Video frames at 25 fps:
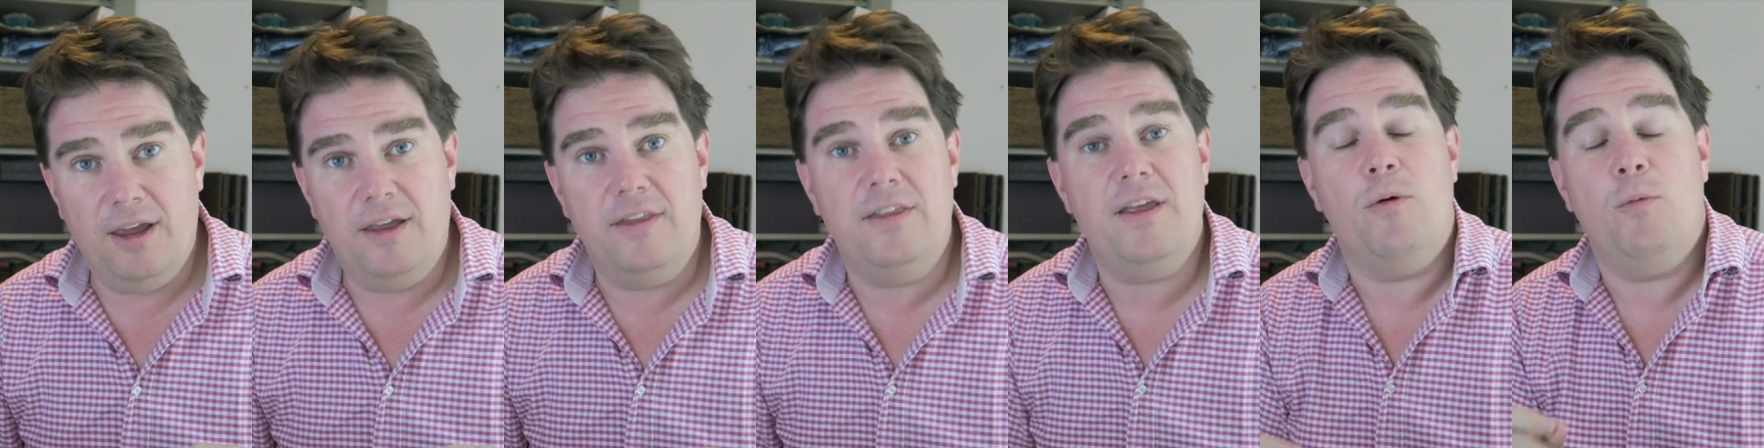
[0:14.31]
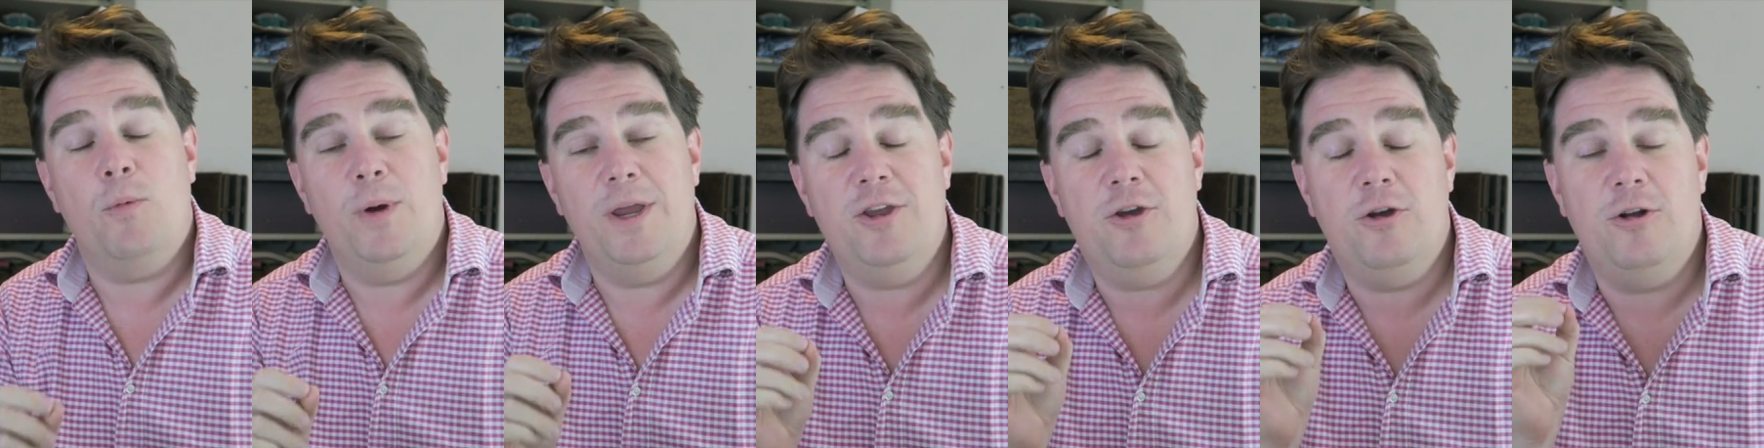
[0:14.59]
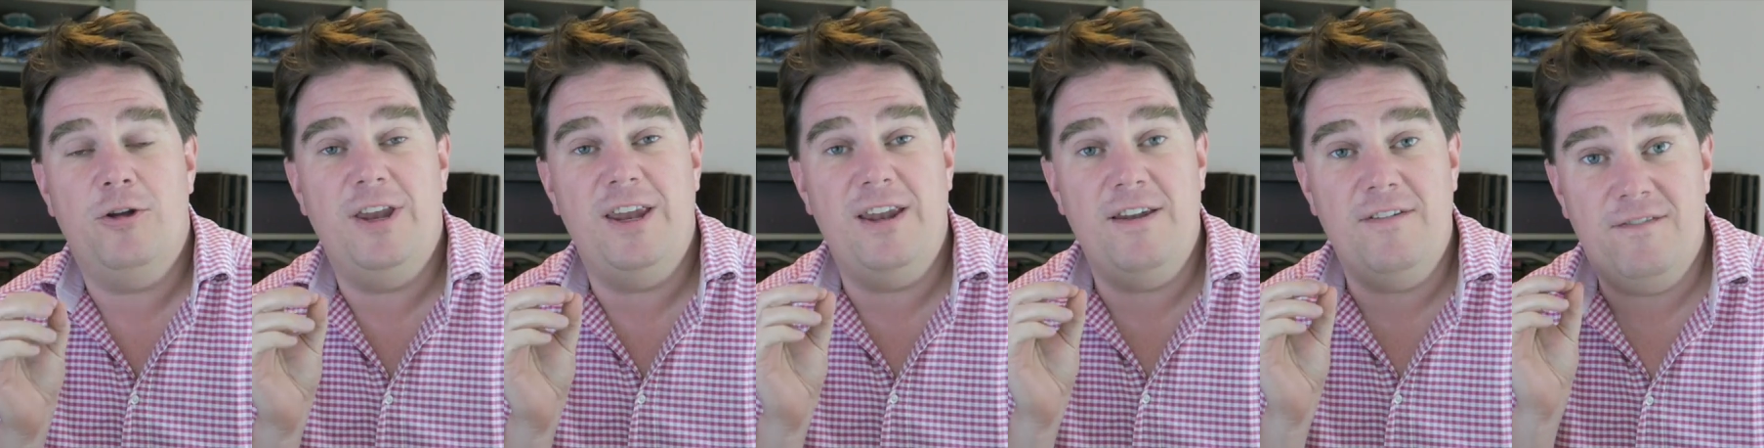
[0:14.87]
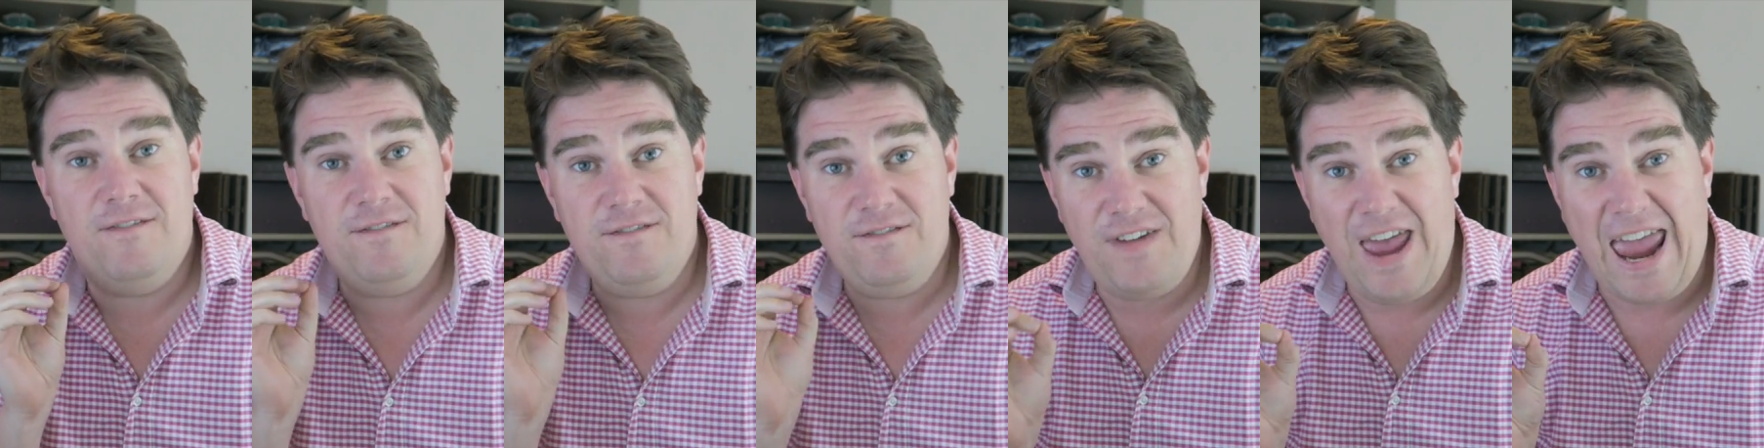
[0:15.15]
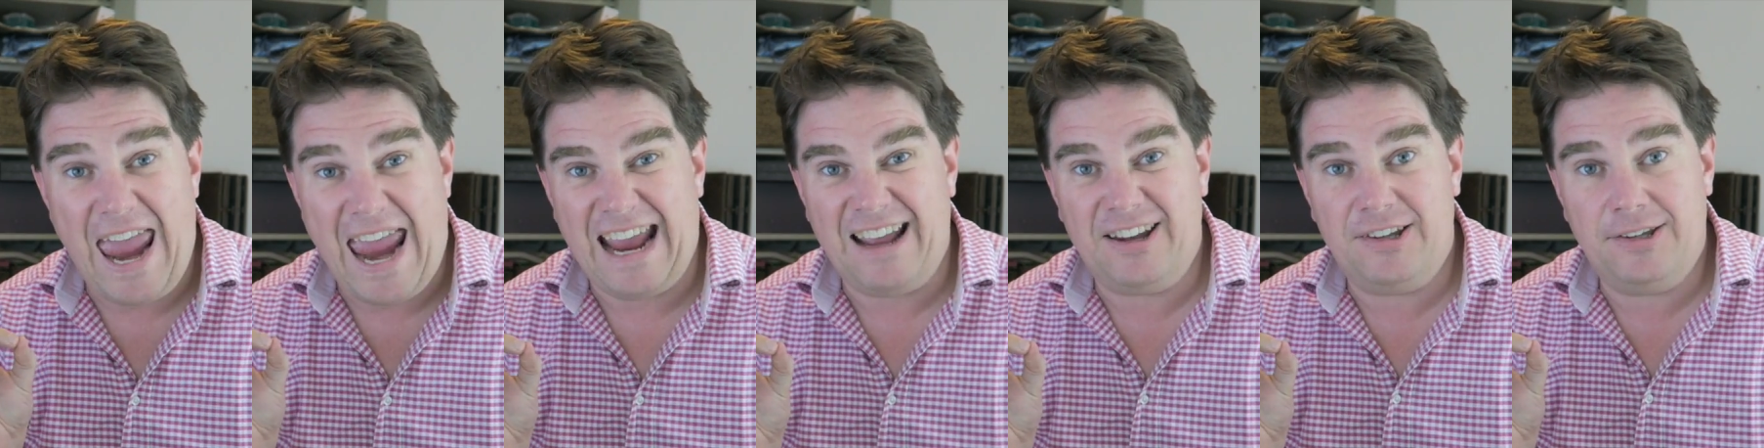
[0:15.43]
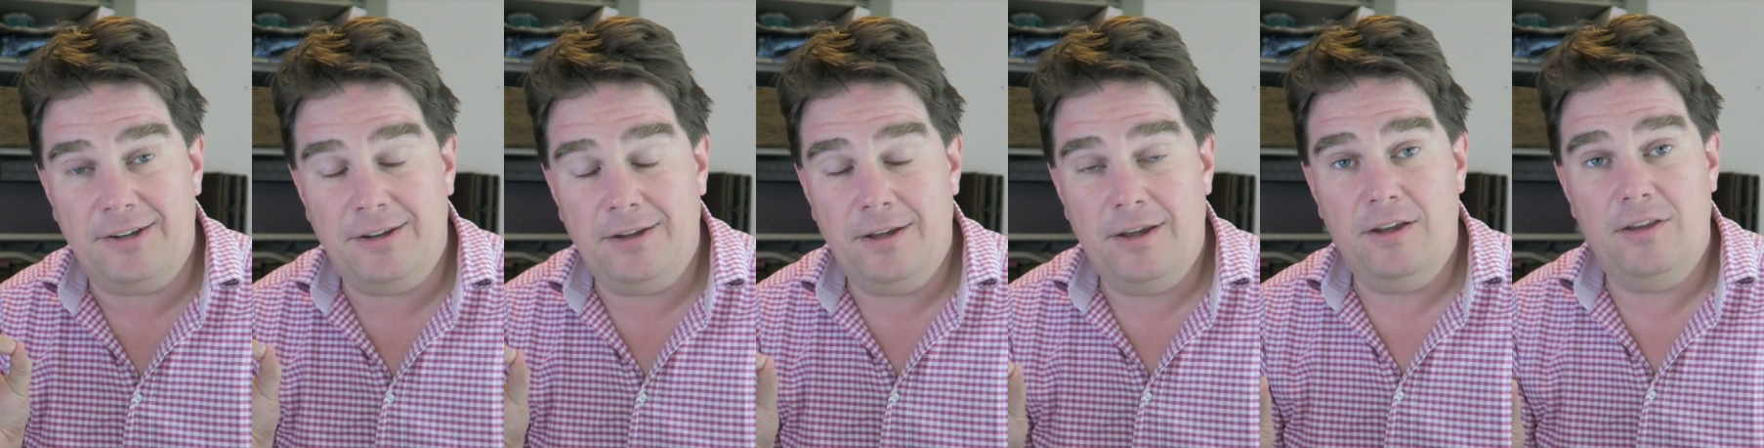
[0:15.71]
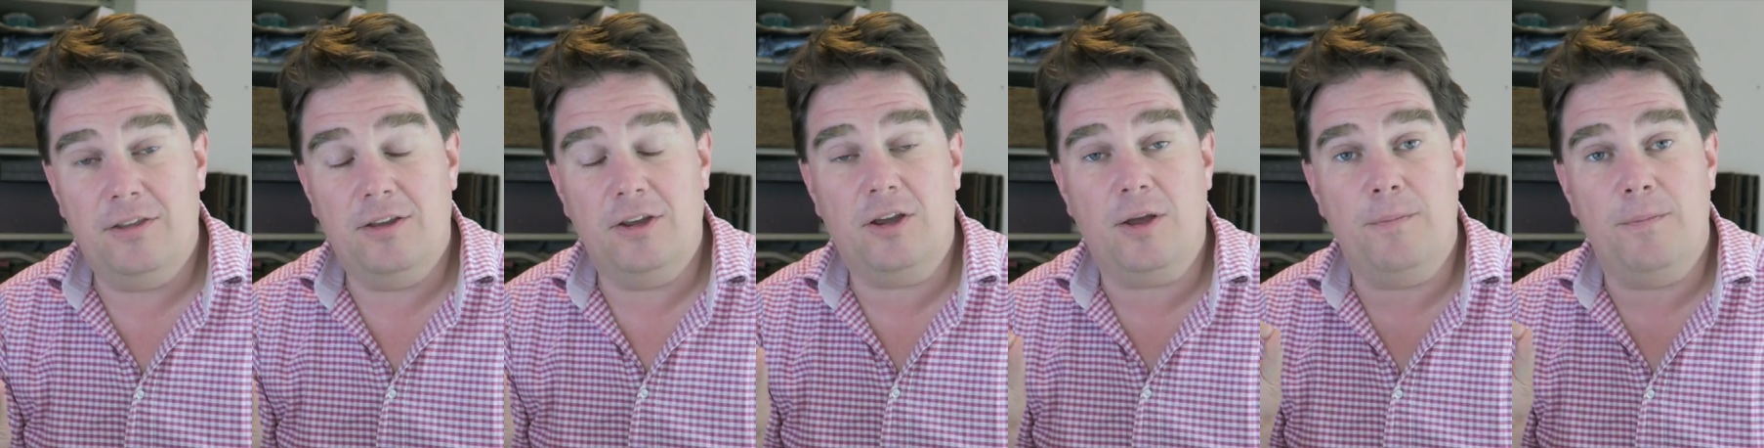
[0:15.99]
that we could infect the